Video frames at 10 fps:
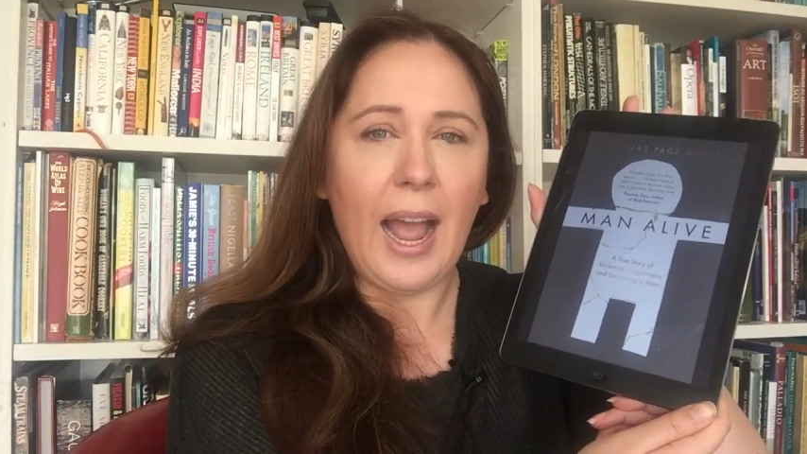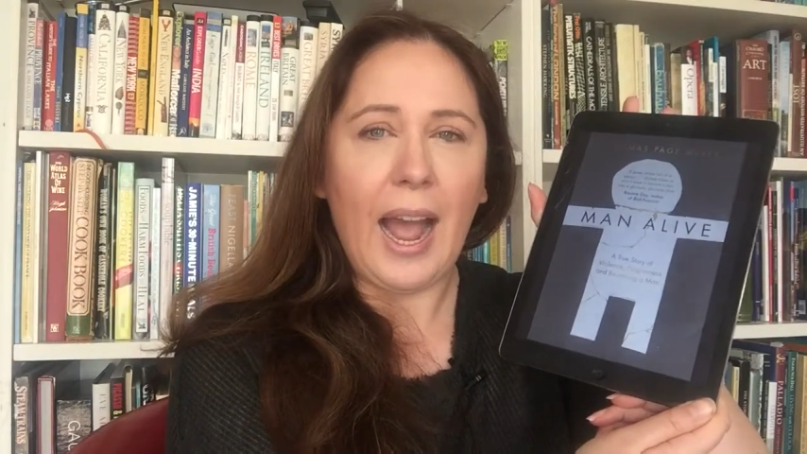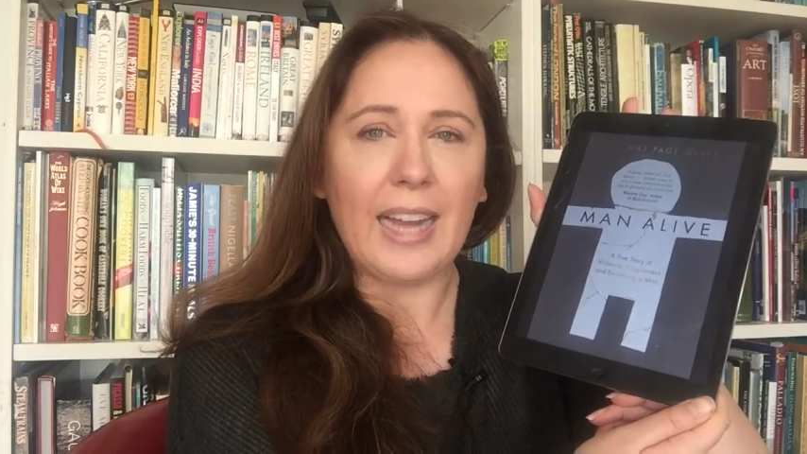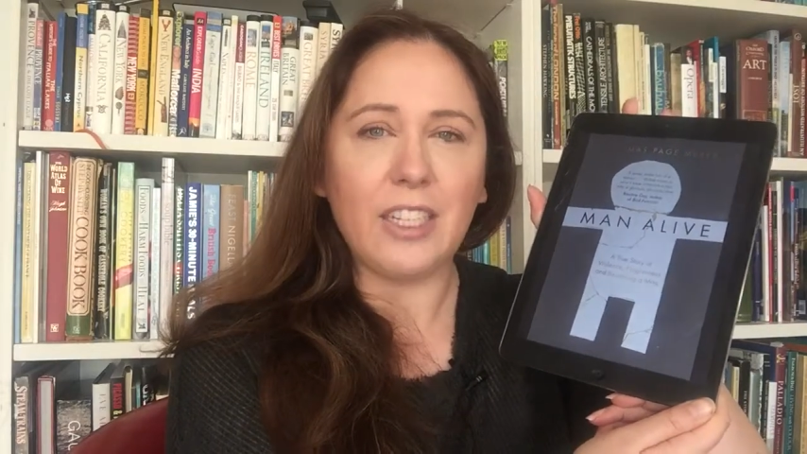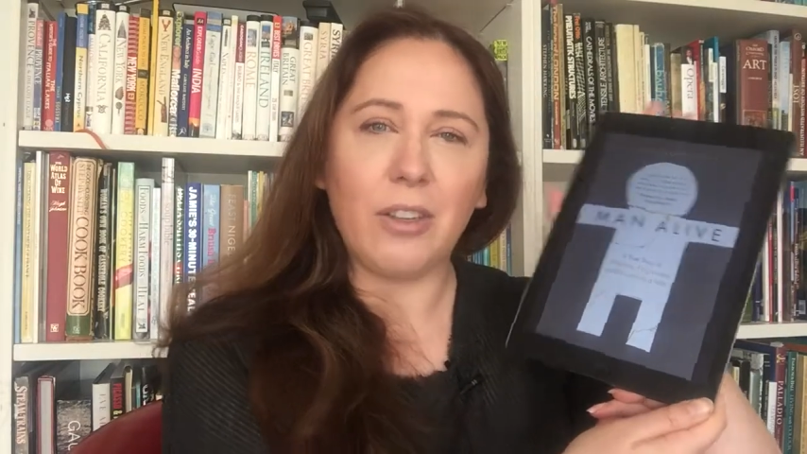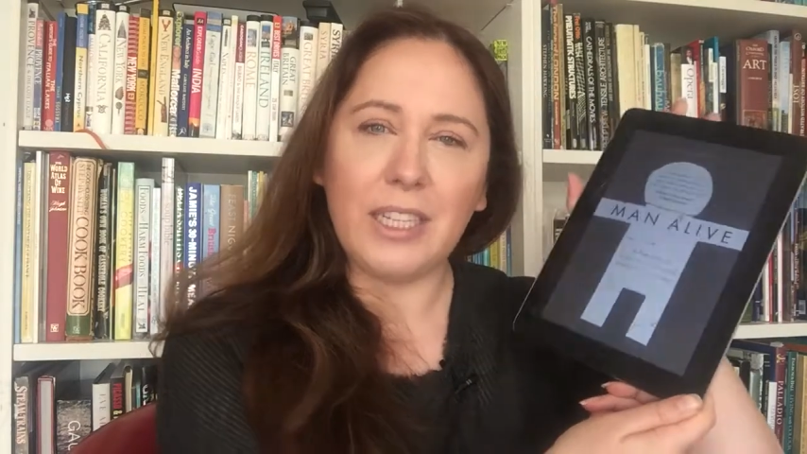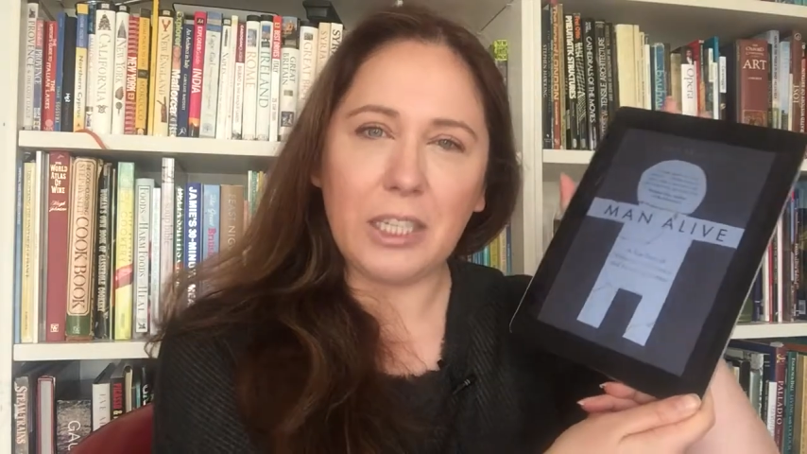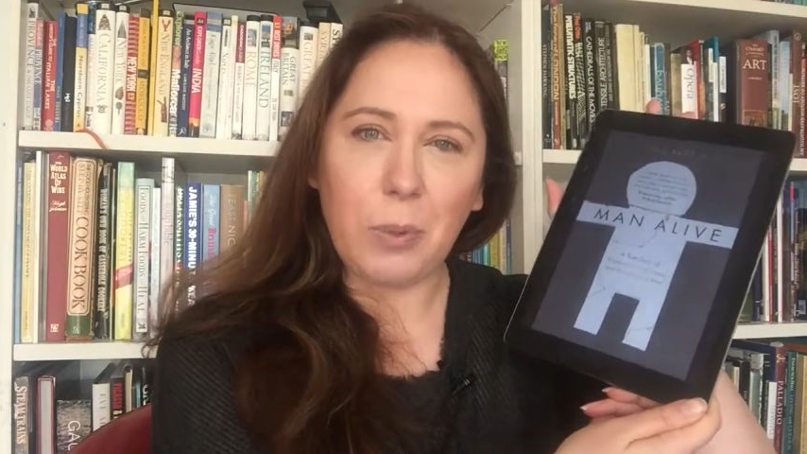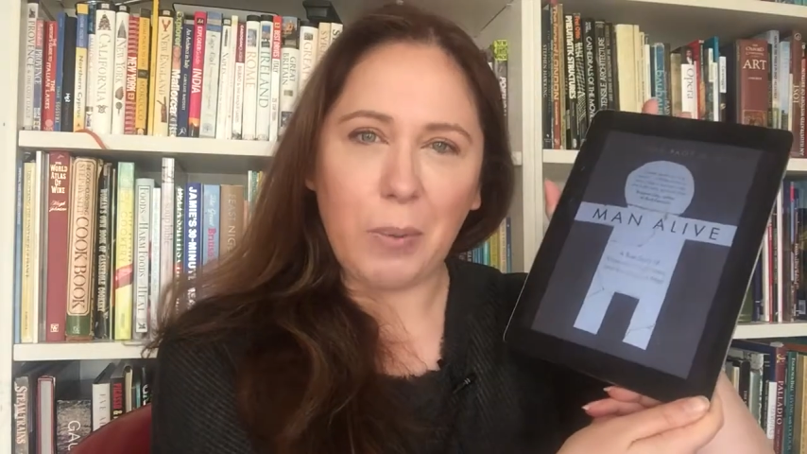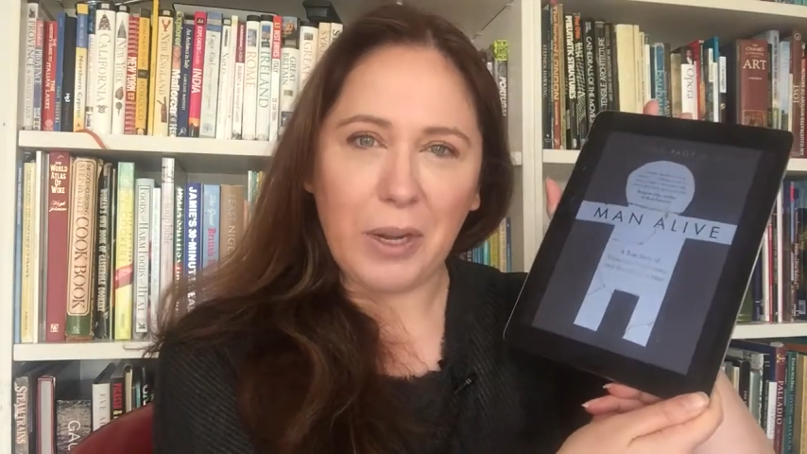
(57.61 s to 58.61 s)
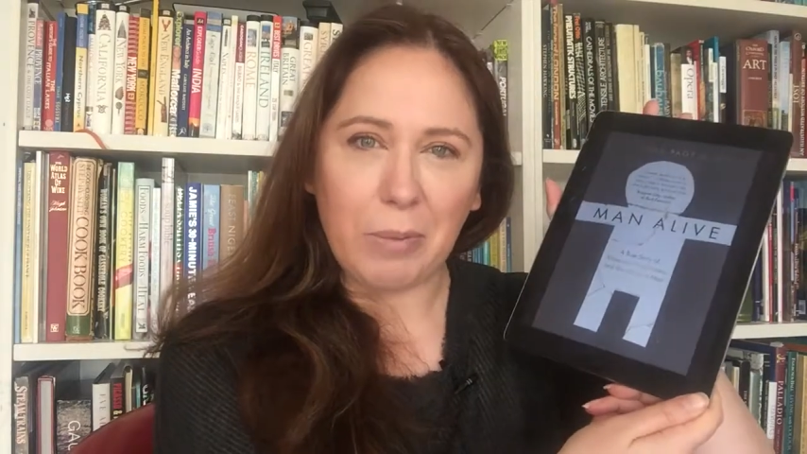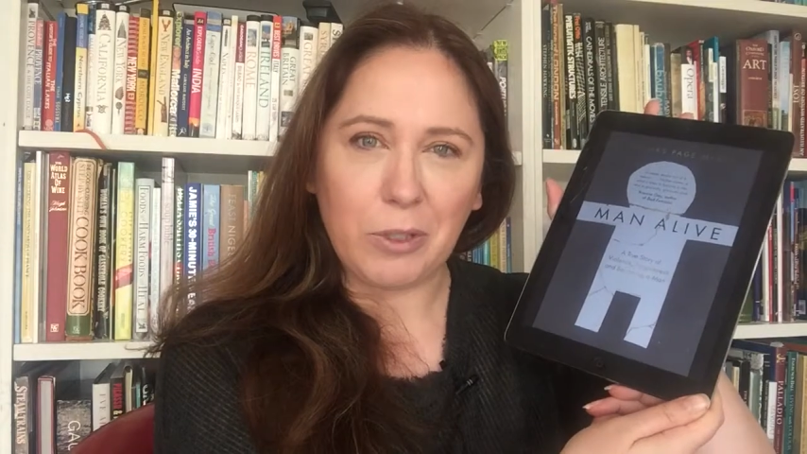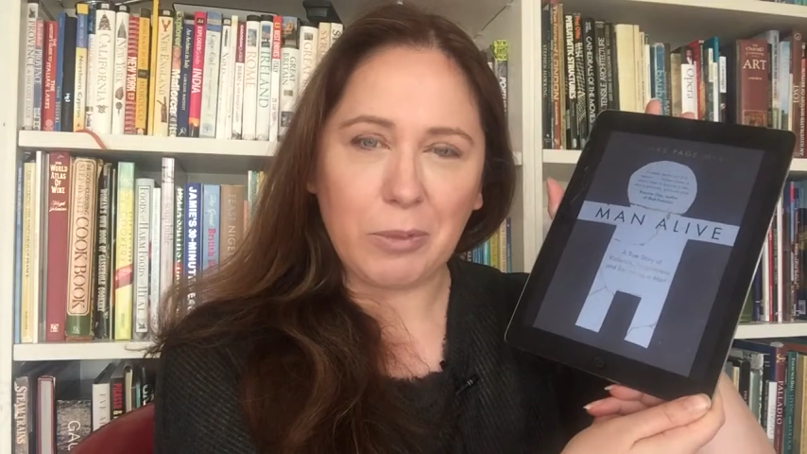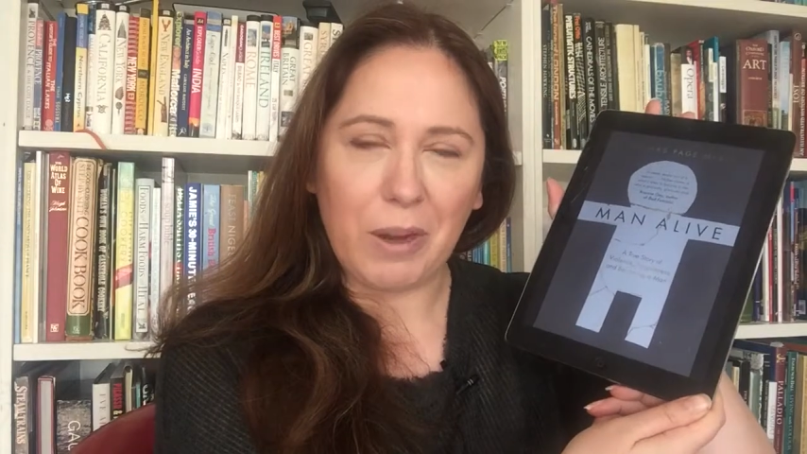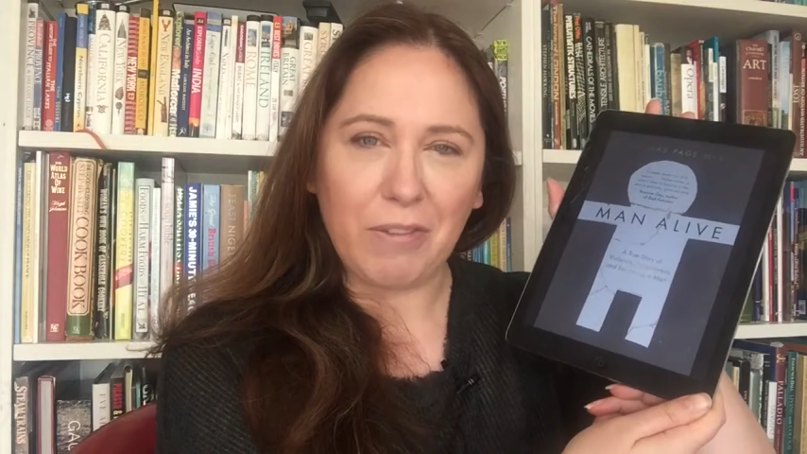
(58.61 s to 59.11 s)
And so this is where we come
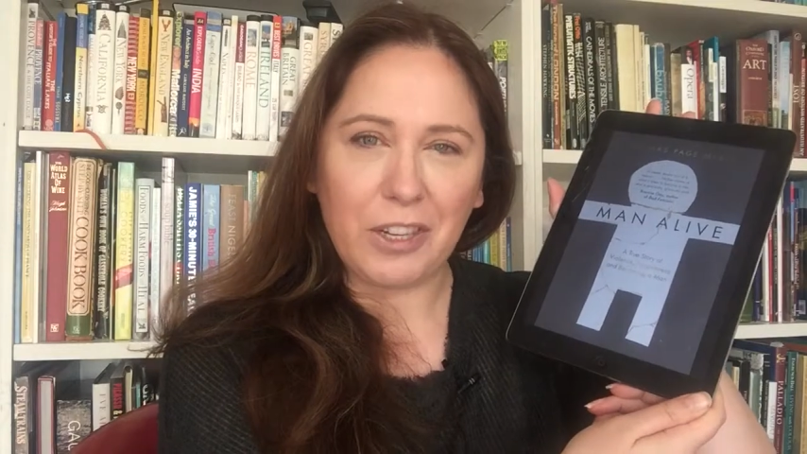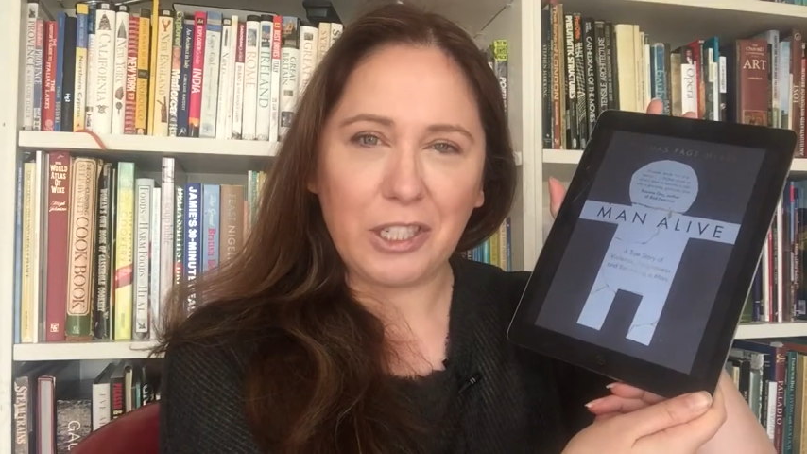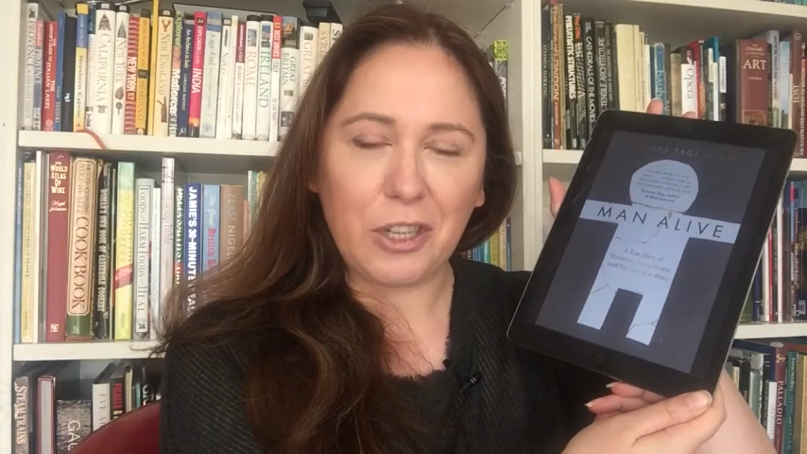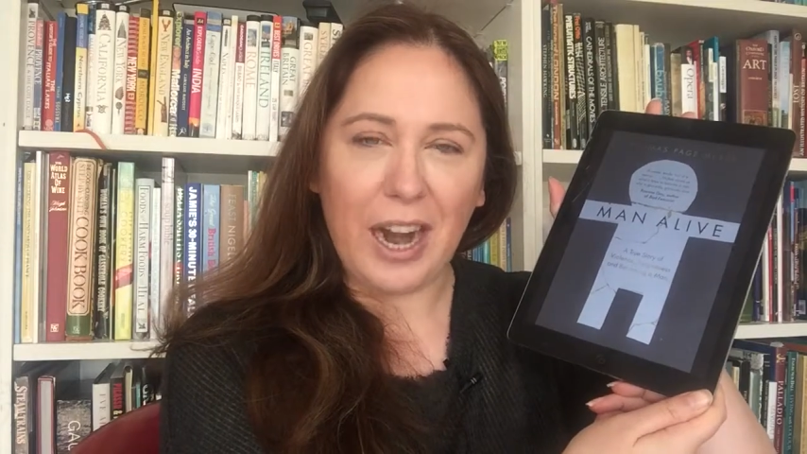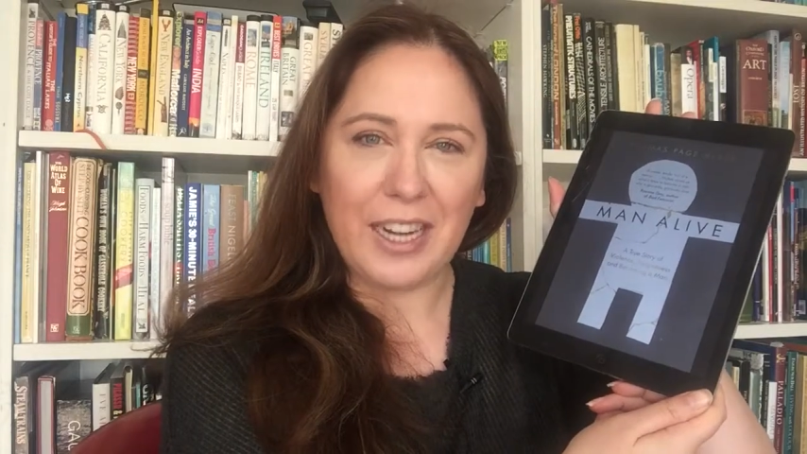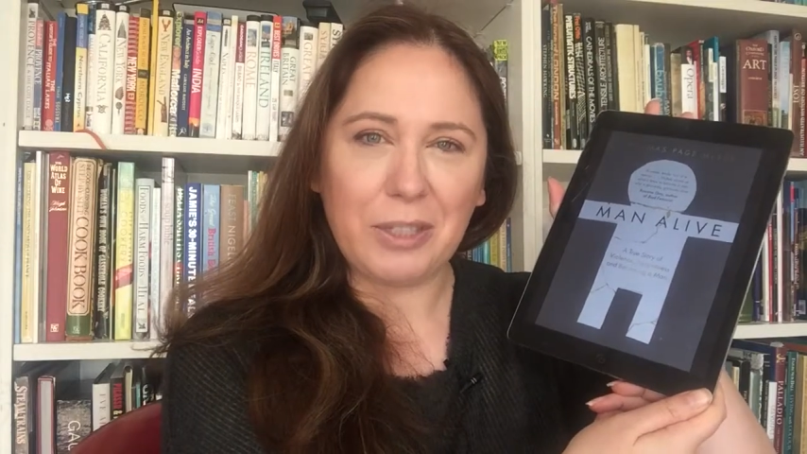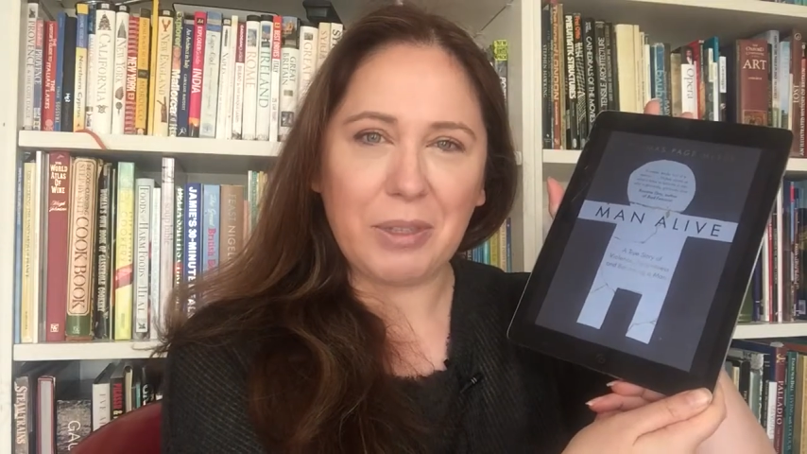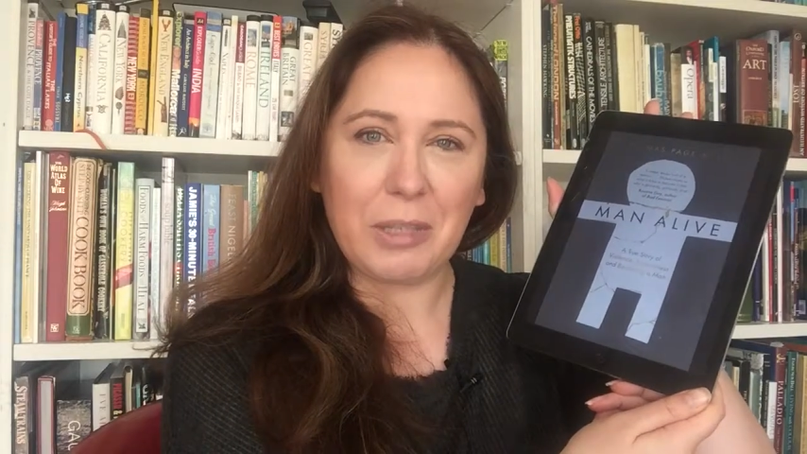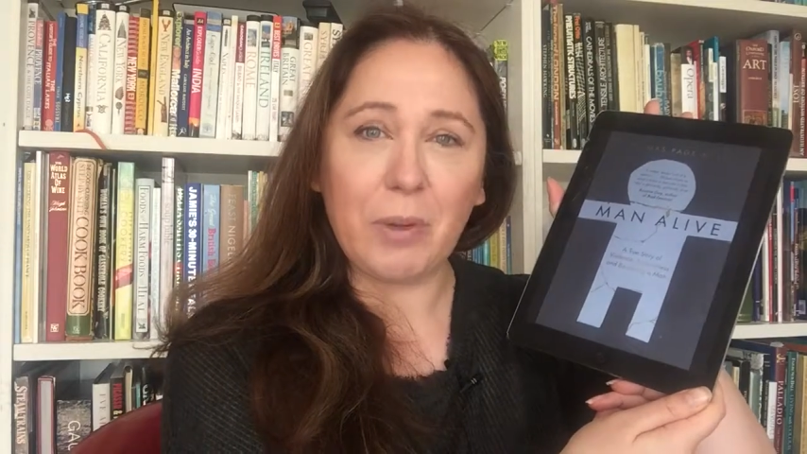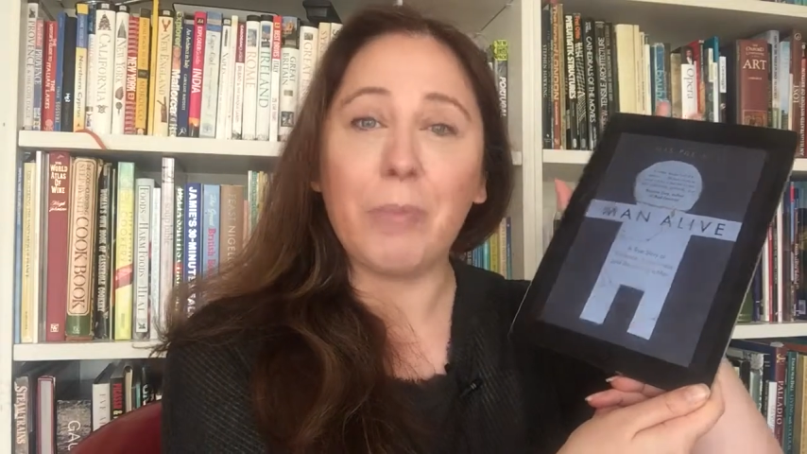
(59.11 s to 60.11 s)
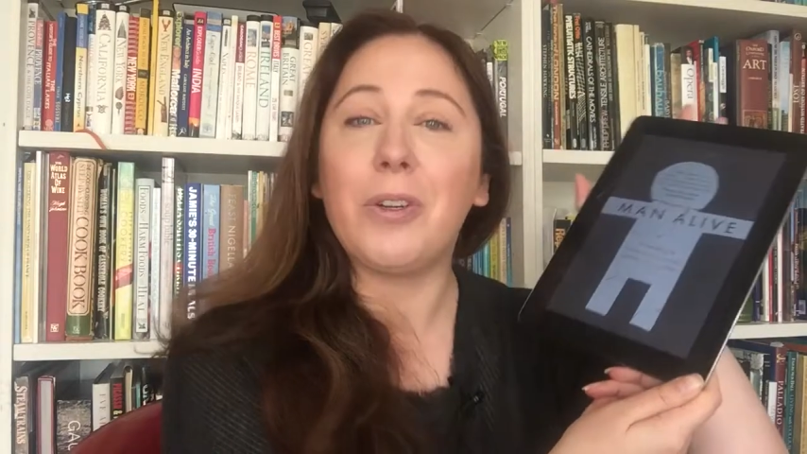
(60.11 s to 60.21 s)
on to my first challenge with this book,